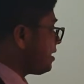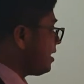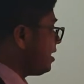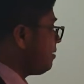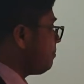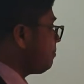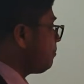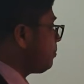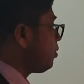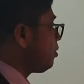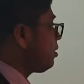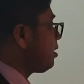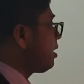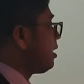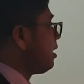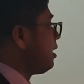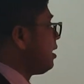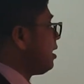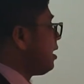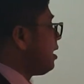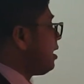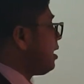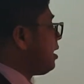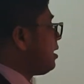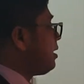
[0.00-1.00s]
input,
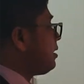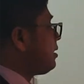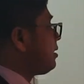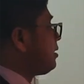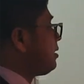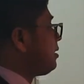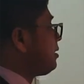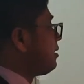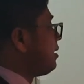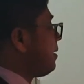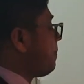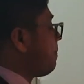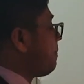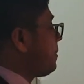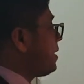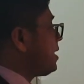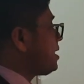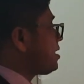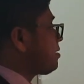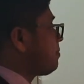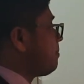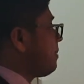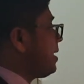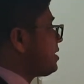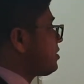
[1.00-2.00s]
the
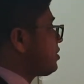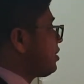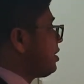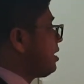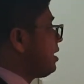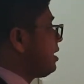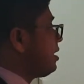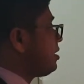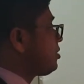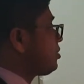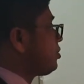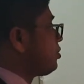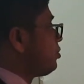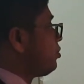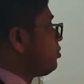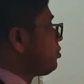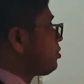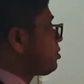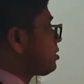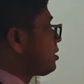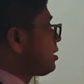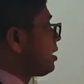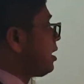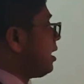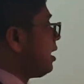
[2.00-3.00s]
first machine is
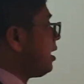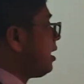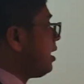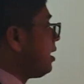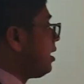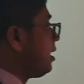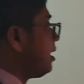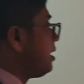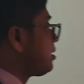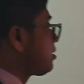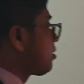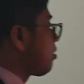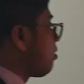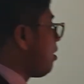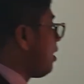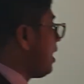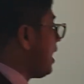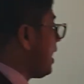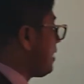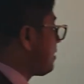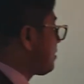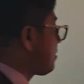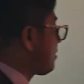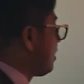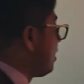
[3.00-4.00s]
used is called
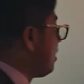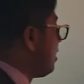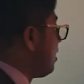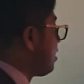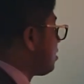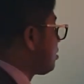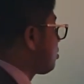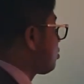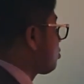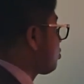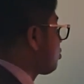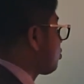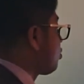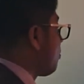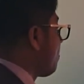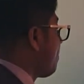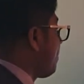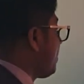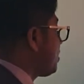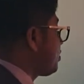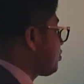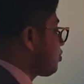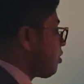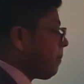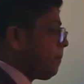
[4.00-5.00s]
as
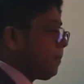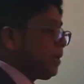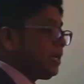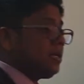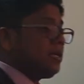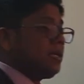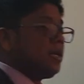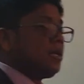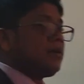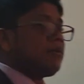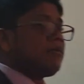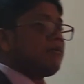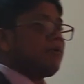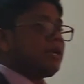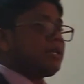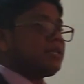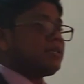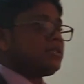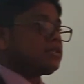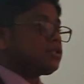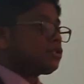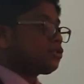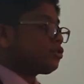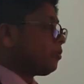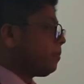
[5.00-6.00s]
super chopper. What
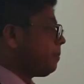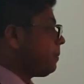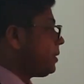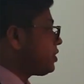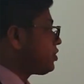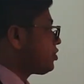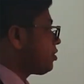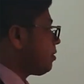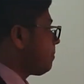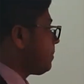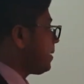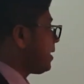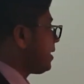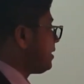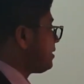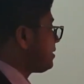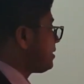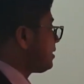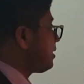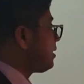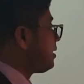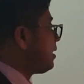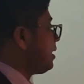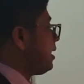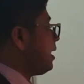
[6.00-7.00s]
this super chopper does,
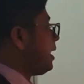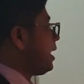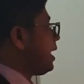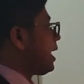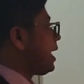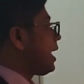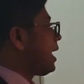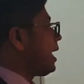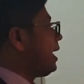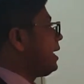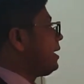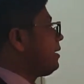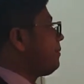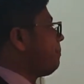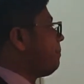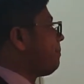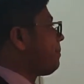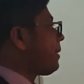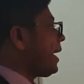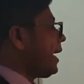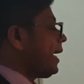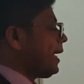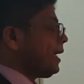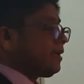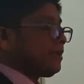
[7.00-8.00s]
it
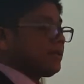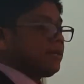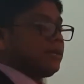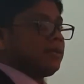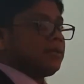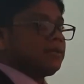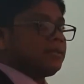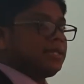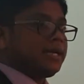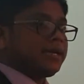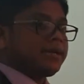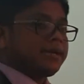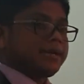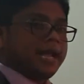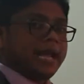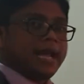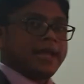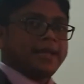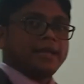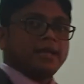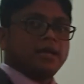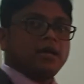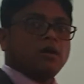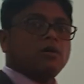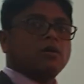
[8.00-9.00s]
break the
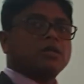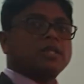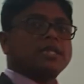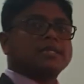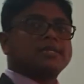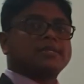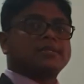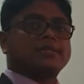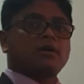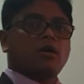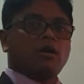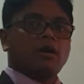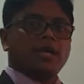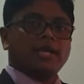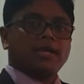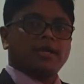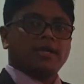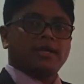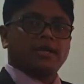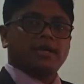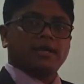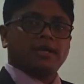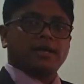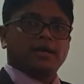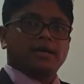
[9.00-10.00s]
tire or the solid